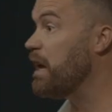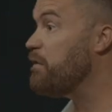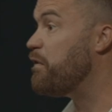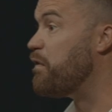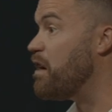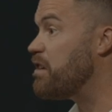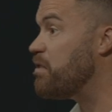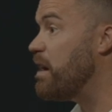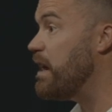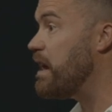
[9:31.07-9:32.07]
to get
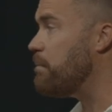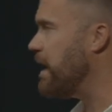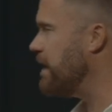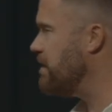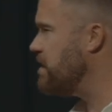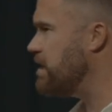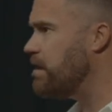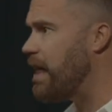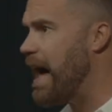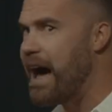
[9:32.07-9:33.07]
frustrated. I'm like,
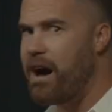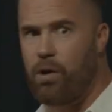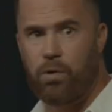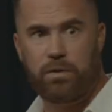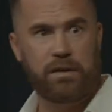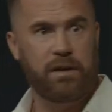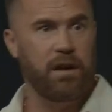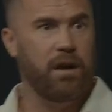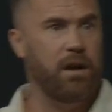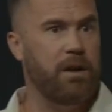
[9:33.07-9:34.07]
chill out.
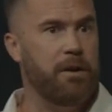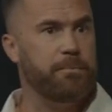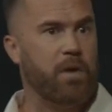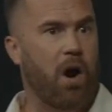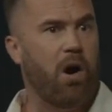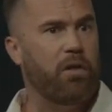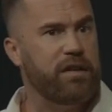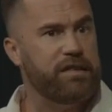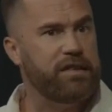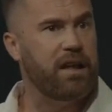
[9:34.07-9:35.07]
All of
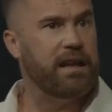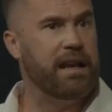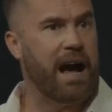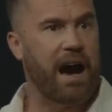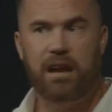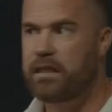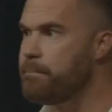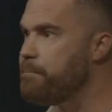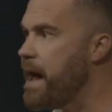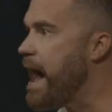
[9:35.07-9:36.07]
a sudden, out of
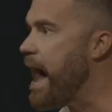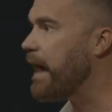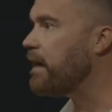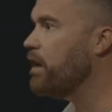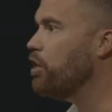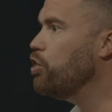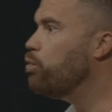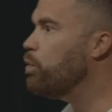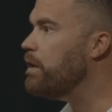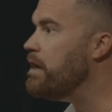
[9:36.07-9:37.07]
the back,
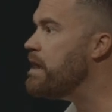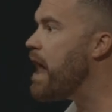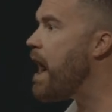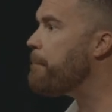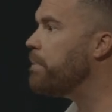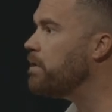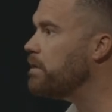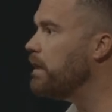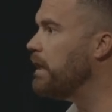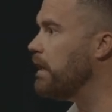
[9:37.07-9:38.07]
you would not
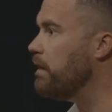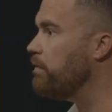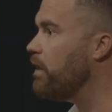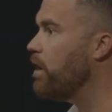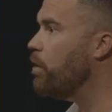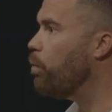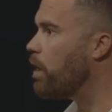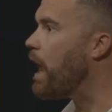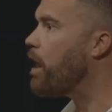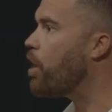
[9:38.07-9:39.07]
believe
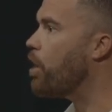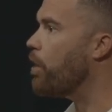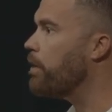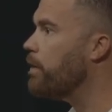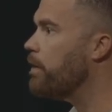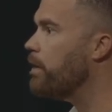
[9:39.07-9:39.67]
what I heard.